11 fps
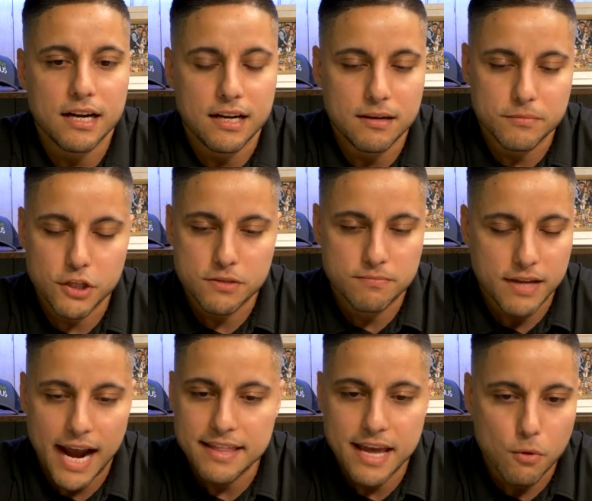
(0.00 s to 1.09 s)
Just
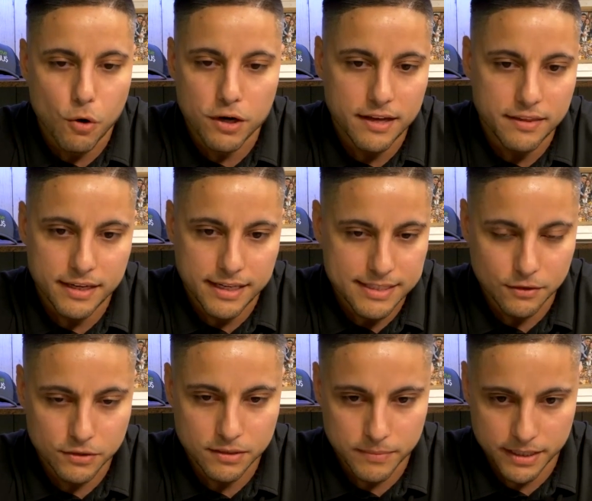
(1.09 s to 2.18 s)
had that work ethic instilled
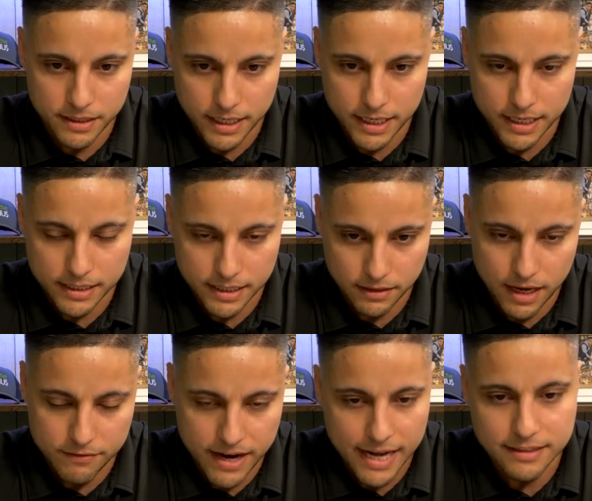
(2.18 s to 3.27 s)
to me, and a lot of it
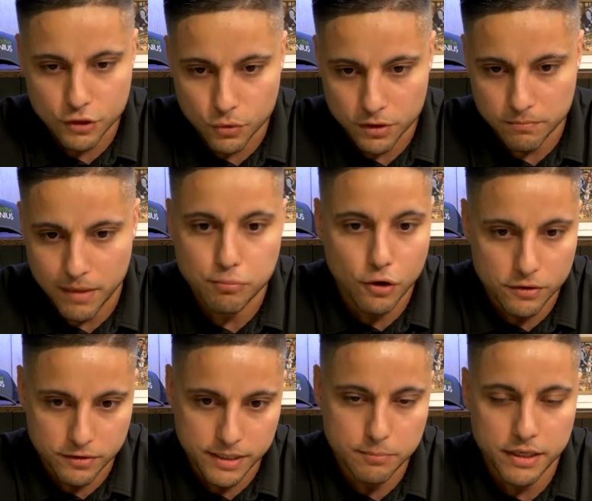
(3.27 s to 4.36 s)
had to do with my brother.
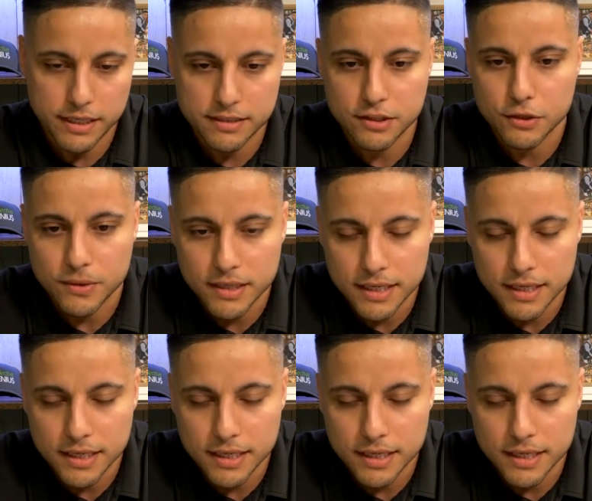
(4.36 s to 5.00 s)
He played too.